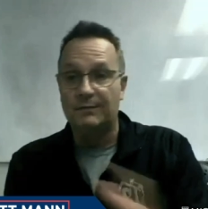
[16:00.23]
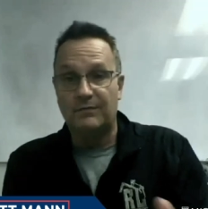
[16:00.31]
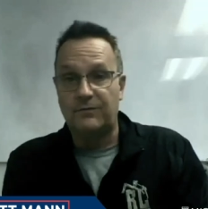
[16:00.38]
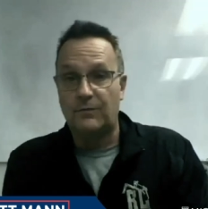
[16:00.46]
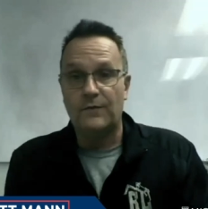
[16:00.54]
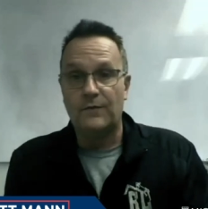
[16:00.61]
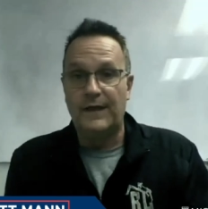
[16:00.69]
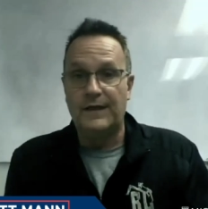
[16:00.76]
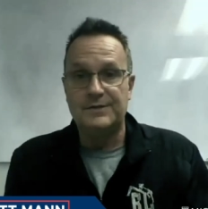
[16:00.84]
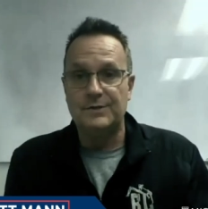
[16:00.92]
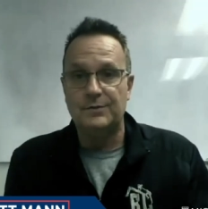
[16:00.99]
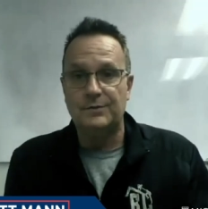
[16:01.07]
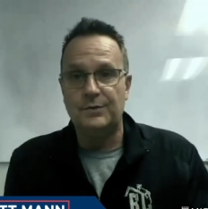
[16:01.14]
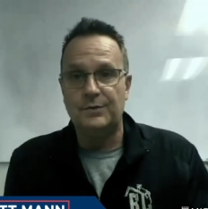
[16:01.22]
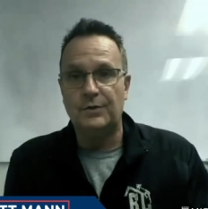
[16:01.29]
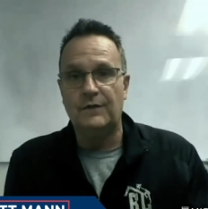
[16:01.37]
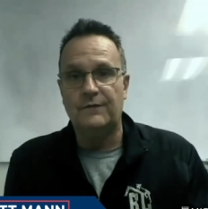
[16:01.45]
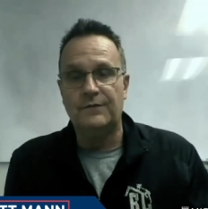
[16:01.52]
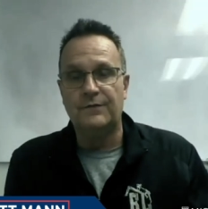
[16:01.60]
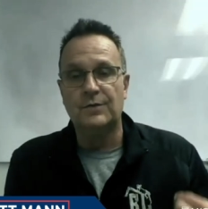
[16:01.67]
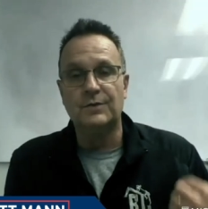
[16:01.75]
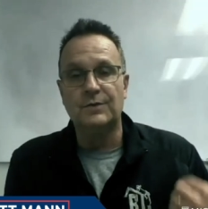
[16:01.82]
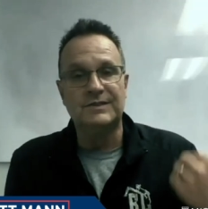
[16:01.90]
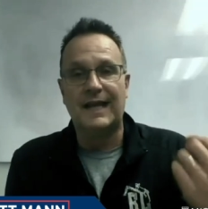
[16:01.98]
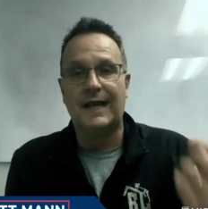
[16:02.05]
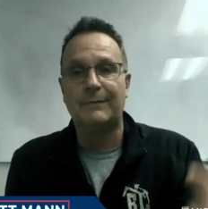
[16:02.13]
before that too, you, if to
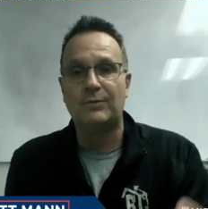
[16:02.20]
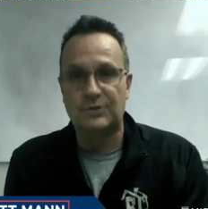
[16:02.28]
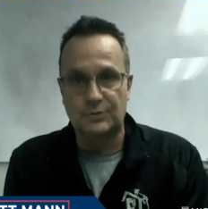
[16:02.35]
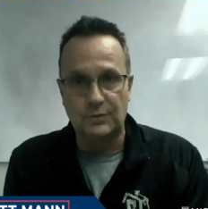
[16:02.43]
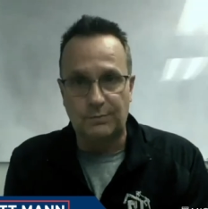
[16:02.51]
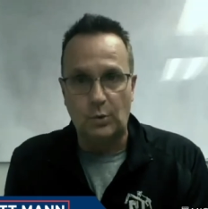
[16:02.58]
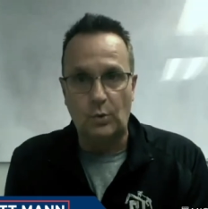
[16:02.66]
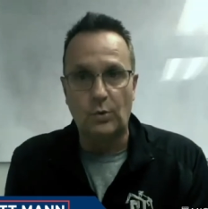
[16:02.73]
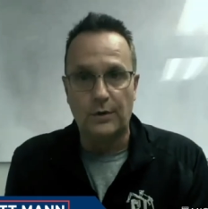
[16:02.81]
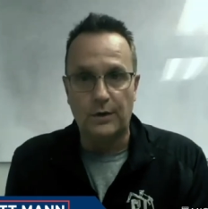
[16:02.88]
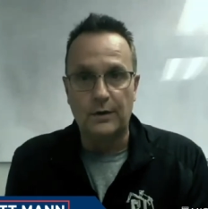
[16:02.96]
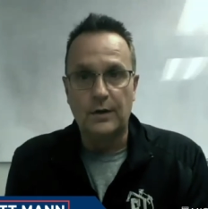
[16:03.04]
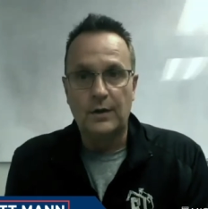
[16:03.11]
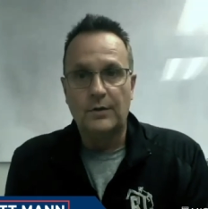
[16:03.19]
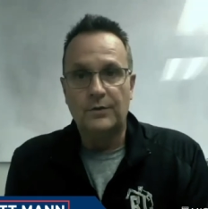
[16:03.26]
establish rapport,